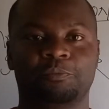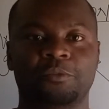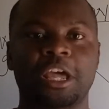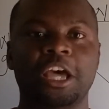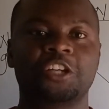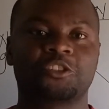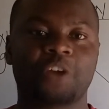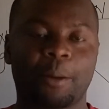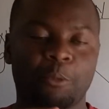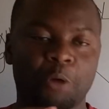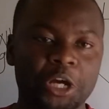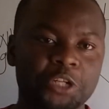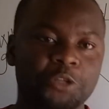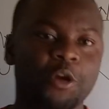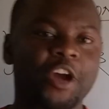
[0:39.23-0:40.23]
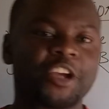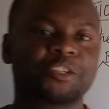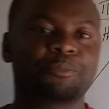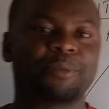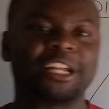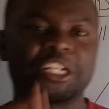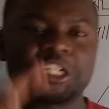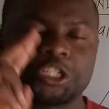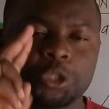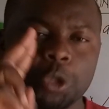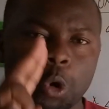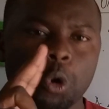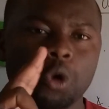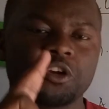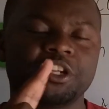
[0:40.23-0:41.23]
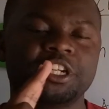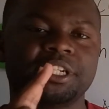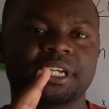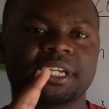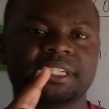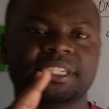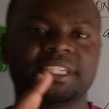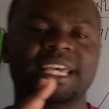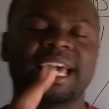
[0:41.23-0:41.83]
So I'm going to explain two conditions